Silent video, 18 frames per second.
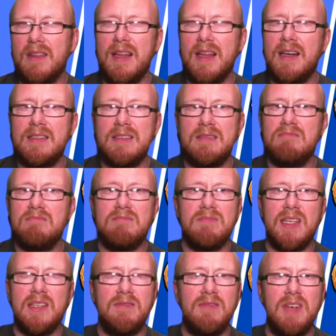that,
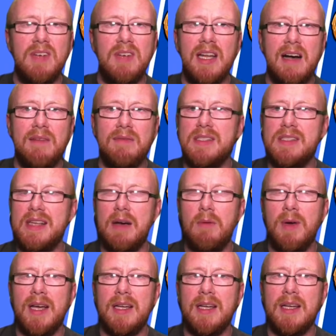I don't really have a set
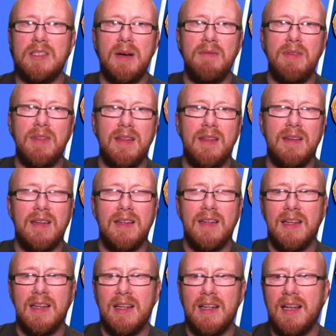way to do everything.
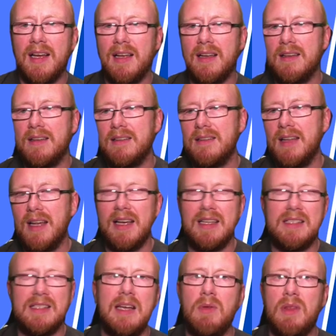Like like I
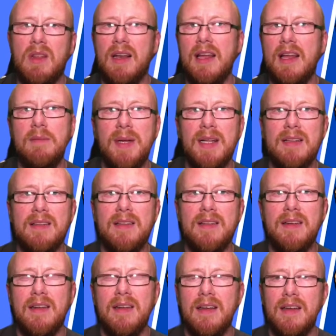said with link
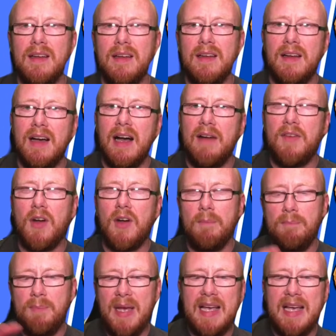building, I've got a
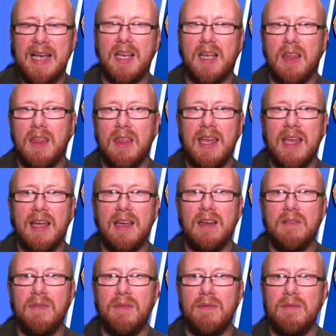basic thing
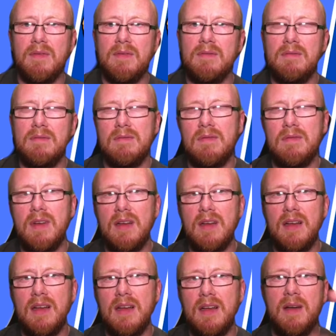of
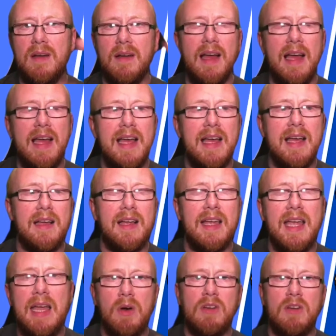uh,
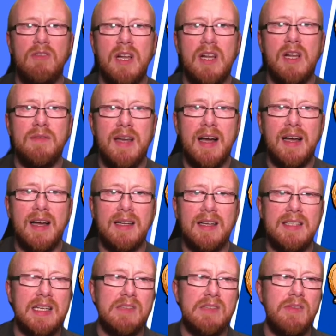keyword relevant anchor
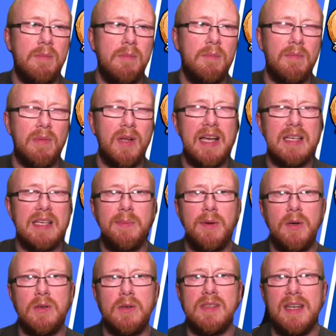text from guest
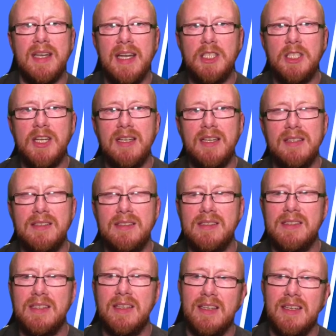posts and niche
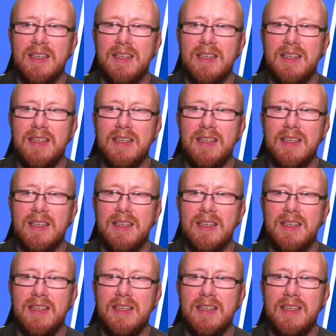edits